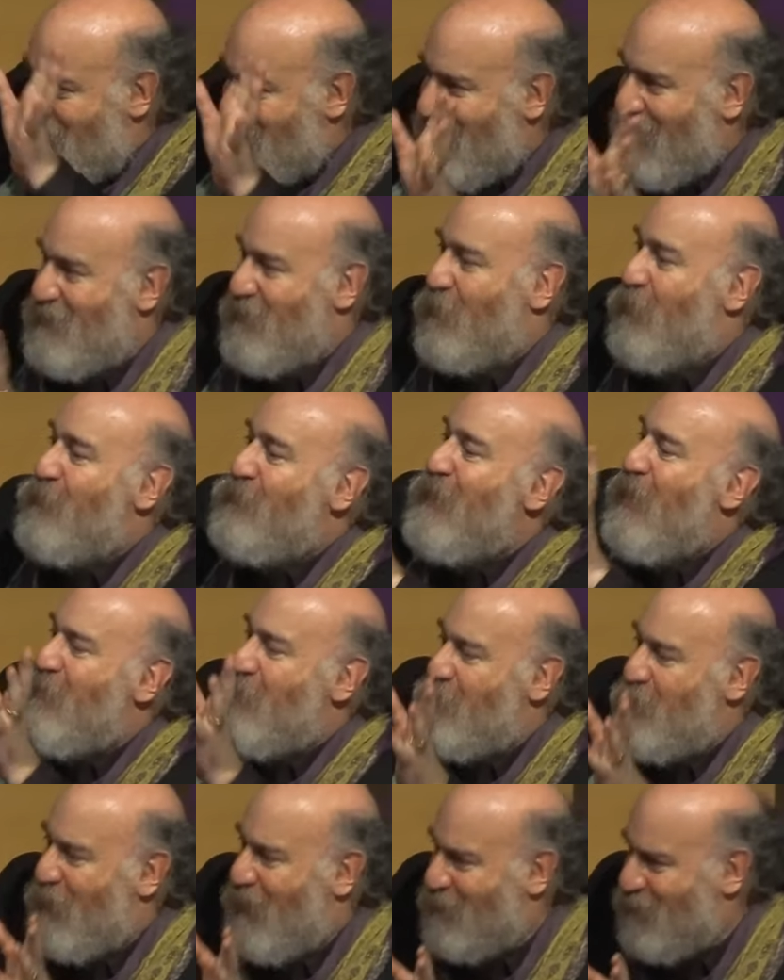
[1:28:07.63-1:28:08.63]
That's a whole
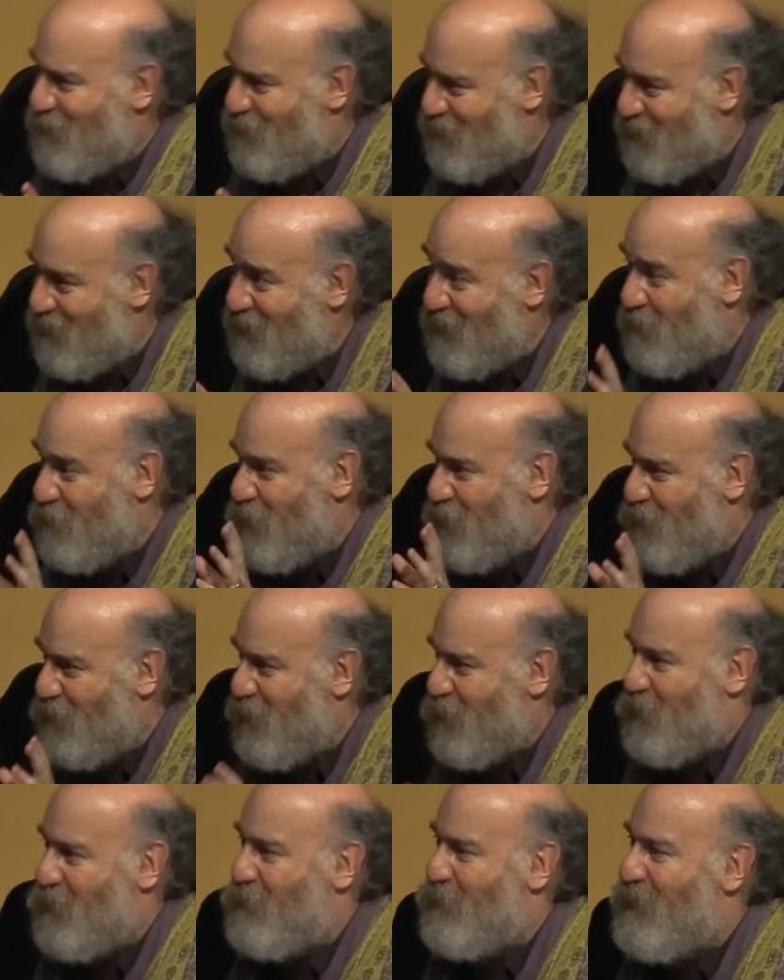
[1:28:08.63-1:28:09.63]
other problem. It's a computer
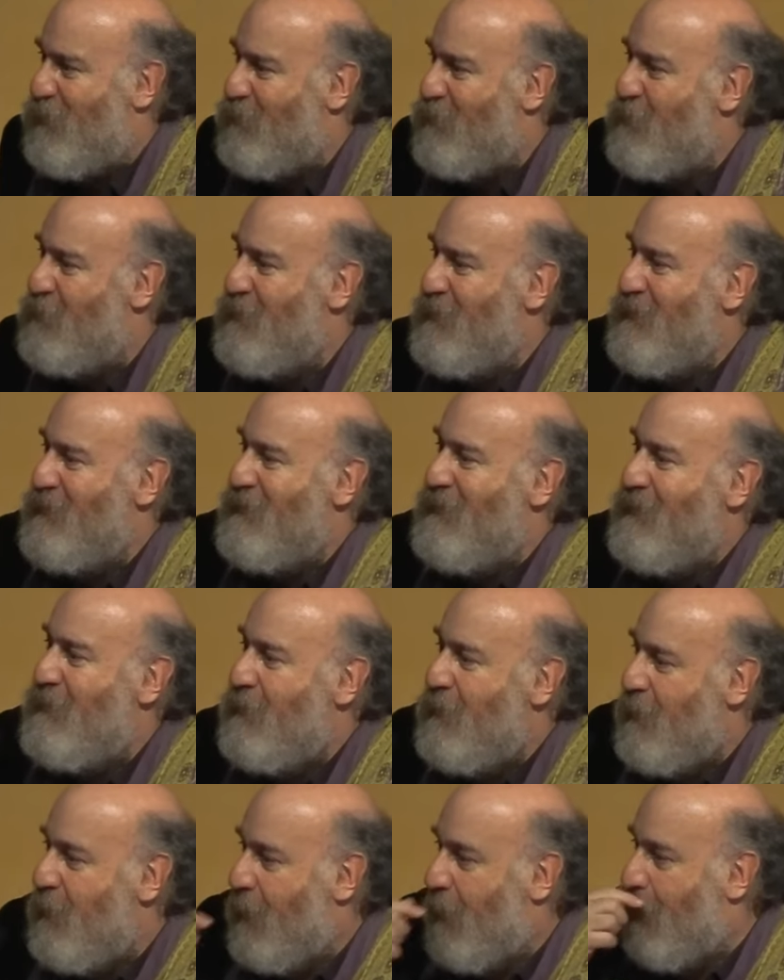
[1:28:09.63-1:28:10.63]
vision
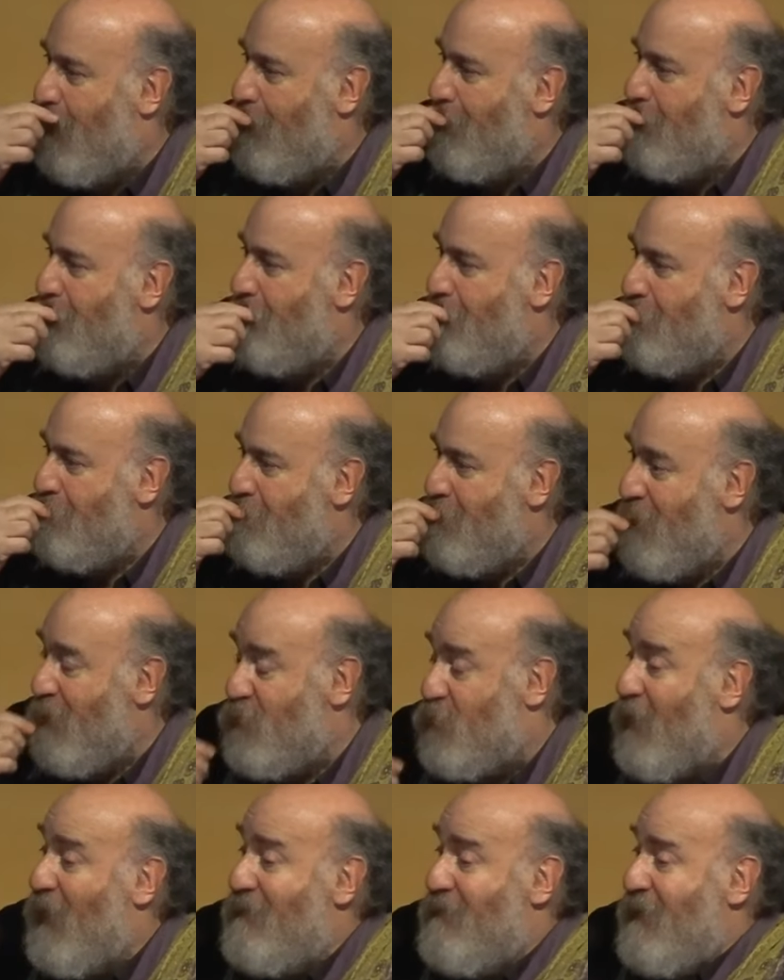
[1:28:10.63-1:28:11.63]
problem. Um,
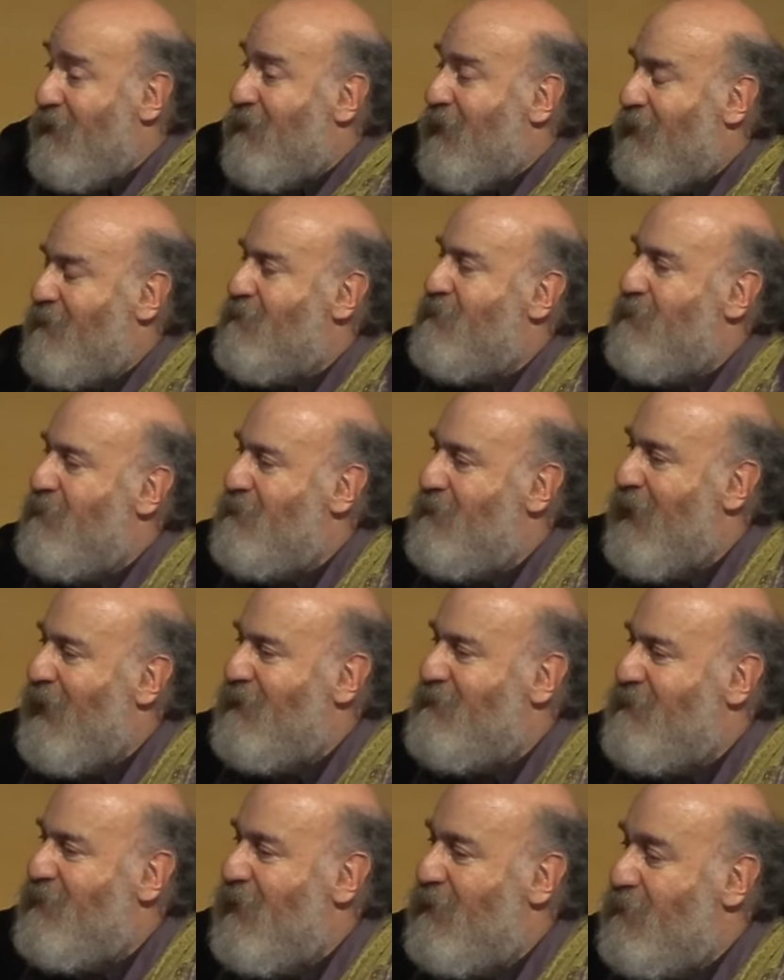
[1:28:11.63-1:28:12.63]
so I think that's,
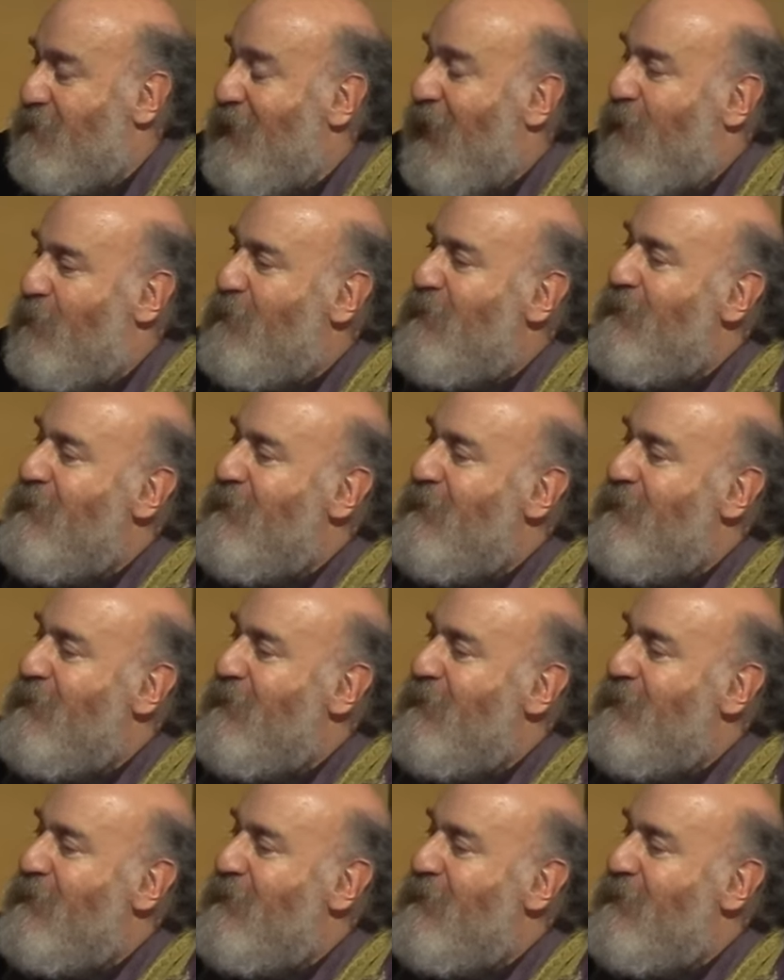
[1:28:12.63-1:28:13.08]
that's the. Now,